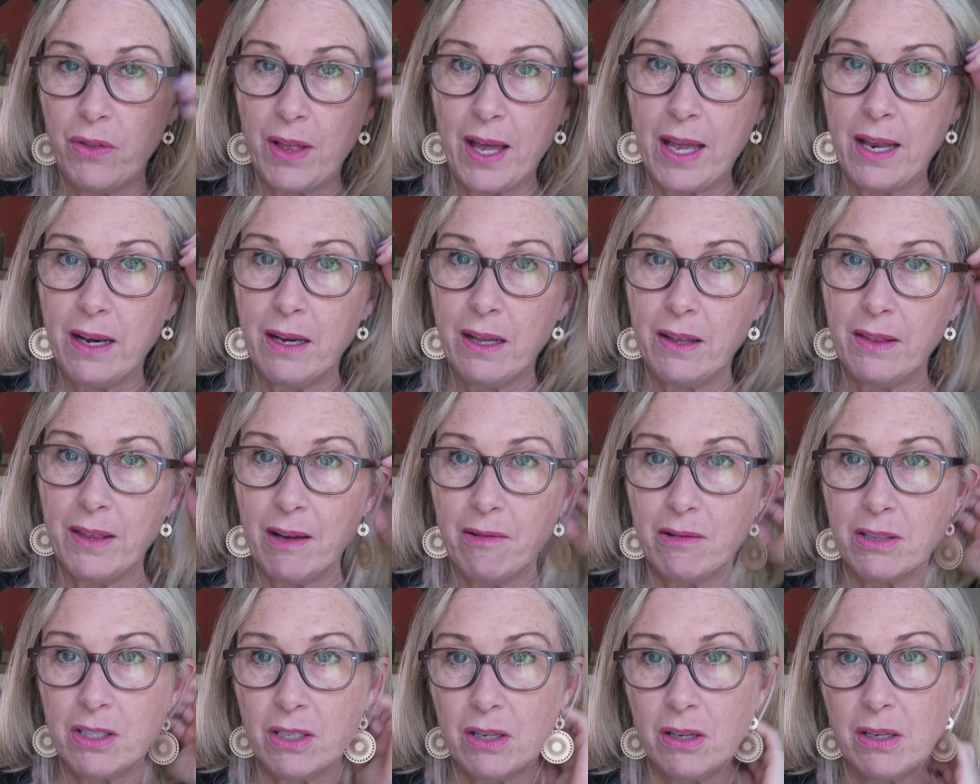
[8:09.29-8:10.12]
then
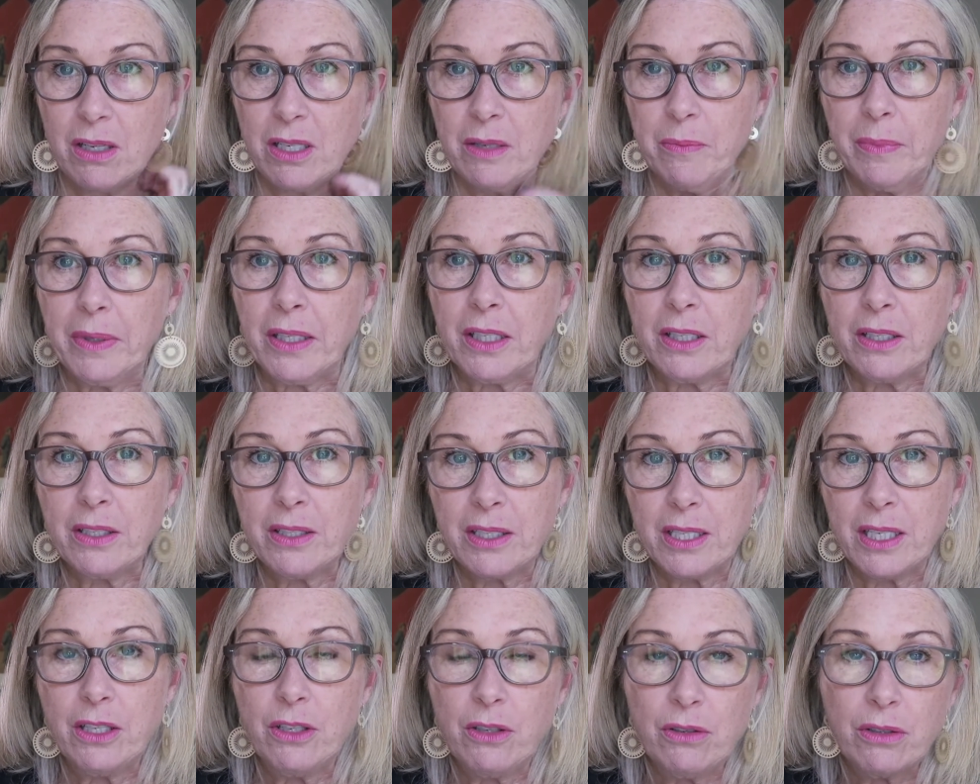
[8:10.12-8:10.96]
there is going to be
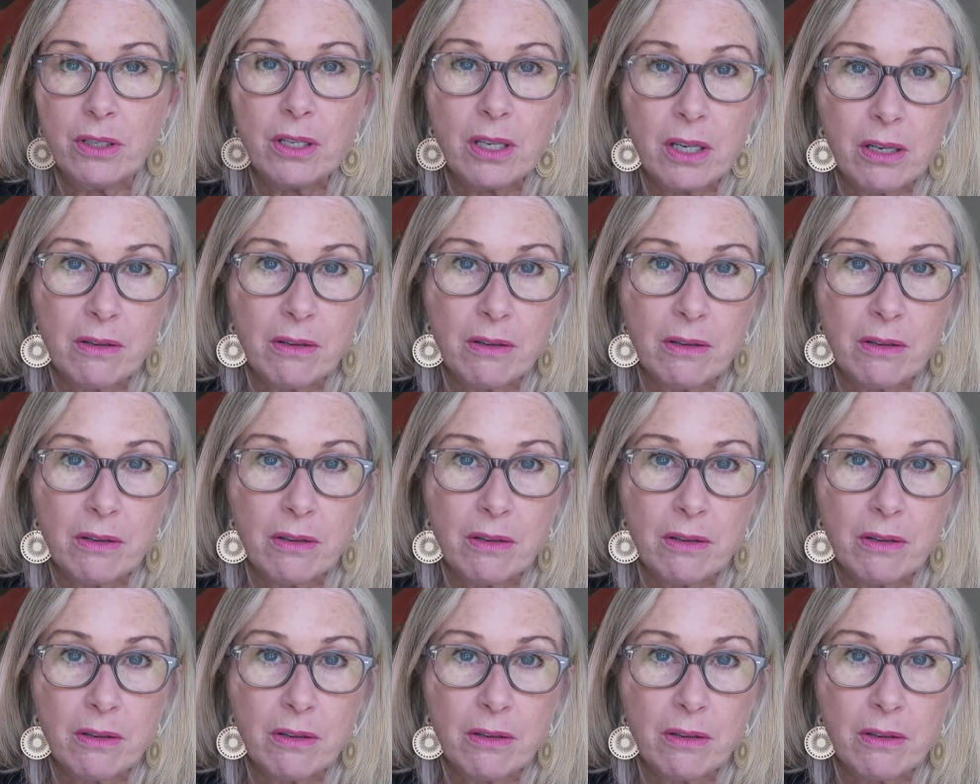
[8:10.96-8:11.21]
continued